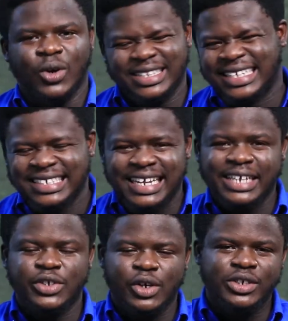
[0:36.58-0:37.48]
there's an
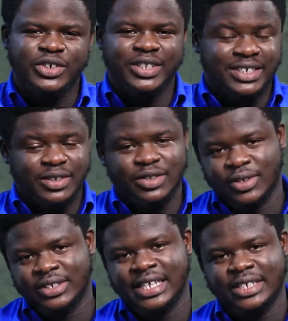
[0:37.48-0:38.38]
ideology, or there's a
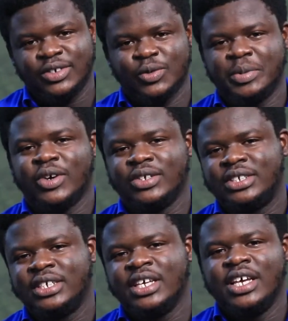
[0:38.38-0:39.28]
thought that, you know,
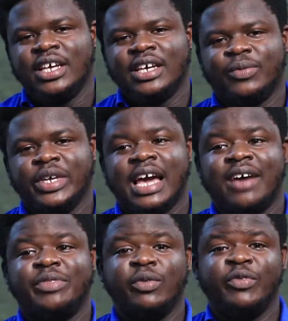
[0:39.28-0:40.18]
because we
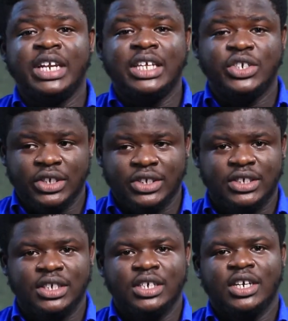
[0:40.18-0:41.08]
have the religious,